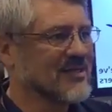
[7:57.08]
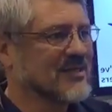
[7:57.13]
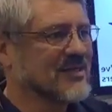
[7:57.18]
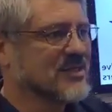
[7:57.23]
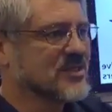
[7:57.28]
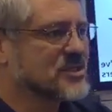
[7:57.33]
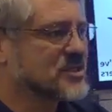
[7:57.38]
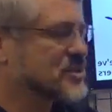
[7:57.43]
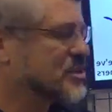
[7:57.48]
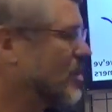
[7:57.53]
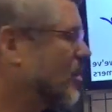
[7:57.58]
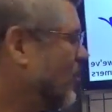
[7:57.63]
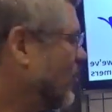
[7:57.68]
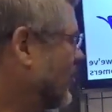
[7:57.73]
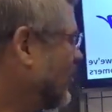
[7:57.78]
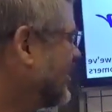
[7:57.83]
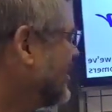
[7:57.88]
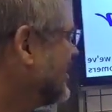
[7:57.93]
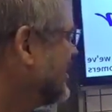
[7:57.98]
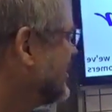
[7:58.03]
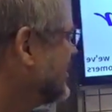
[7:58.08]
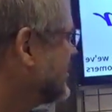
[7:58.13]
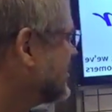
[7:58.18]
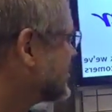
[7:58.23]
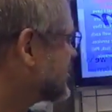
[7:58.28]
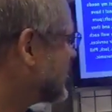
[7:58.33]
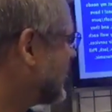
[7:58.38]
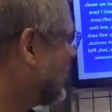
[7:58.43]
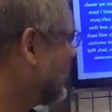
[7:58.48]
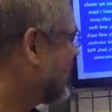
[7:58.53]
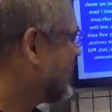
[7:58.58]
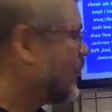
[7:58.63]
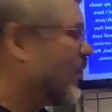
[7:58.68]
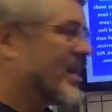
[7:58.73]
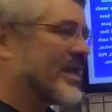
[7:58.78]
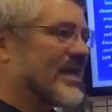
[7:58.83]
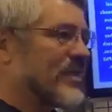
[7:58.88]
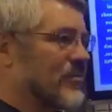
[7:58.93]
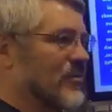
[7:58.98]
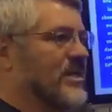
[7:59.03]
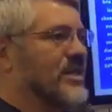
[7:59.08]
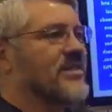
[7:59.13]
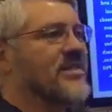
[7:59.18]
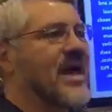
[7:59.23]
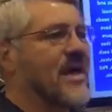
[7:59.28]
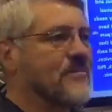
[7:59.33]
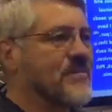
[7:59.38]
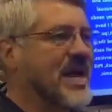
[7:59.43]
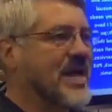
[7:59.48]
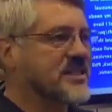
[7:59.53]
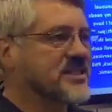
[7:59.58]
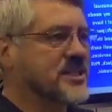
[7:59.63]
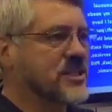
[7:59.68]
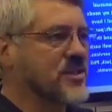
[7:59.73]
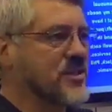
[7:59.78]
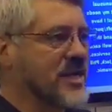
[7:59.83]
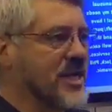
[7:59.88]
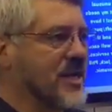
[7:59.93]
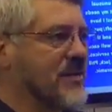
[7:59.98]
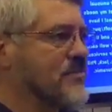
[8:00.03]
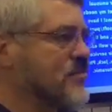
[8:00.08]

So we want to get rid of that bacteria.